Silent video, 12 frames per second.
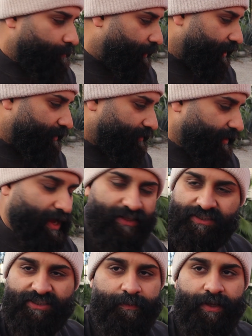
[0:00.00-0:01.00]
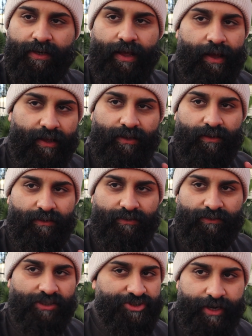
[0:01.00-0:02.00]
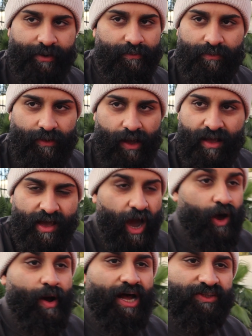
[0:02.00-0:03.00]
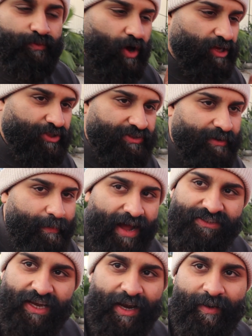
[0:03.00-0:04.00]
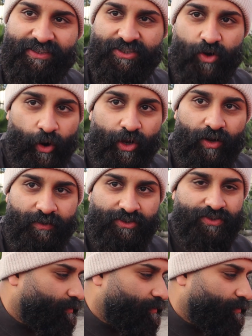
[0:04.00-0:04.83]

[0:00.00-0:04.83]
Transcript: But yeah, this has been a dream. Oh, we also did Manti Racing coilovers.